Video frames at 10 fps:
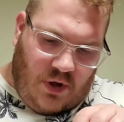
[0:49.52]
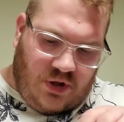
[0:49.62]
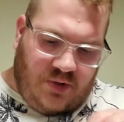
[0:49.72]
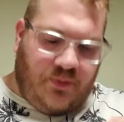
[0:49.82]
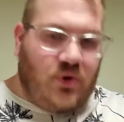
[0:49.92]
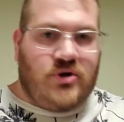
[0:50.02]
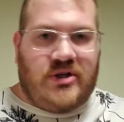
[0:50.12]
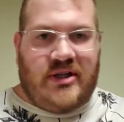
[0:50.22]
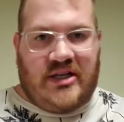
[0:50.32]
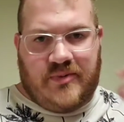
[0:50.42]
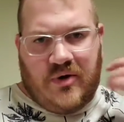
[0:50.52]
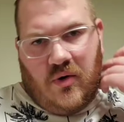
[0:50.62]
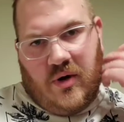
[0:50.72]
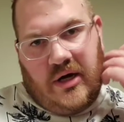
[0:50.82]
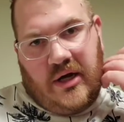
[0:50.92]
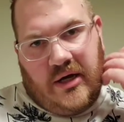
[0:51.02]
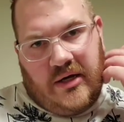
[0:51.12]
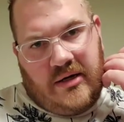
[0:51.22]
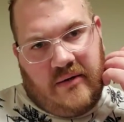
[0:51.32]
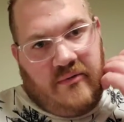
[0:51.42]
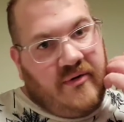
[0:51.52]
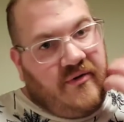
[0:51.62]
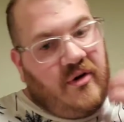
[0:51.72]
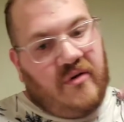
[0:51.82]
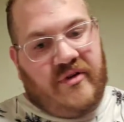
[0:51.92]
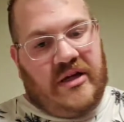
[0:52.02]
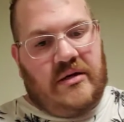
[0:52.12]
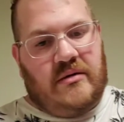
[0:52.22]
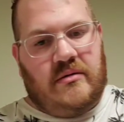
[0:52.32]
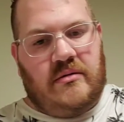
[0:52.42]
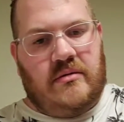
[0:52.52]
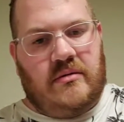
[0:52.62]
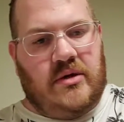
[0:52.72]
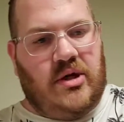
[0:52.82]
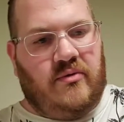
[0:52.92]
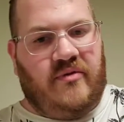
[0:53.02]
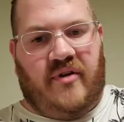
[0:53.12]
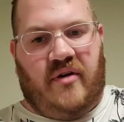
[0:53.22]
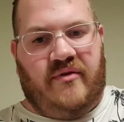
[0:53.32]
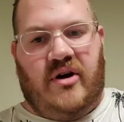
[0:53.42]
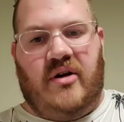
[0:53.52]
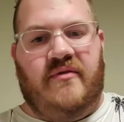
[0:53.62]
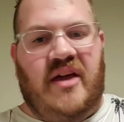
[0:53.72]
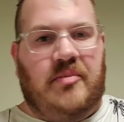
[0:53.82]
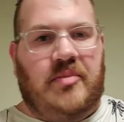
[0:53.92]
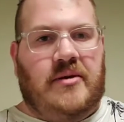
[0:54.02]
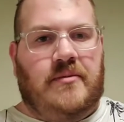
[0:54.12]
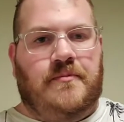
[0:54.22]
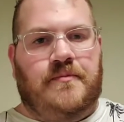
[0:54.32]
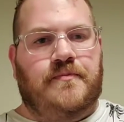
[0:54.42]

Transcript: all the bullshit that's been going on and revolving around vaping.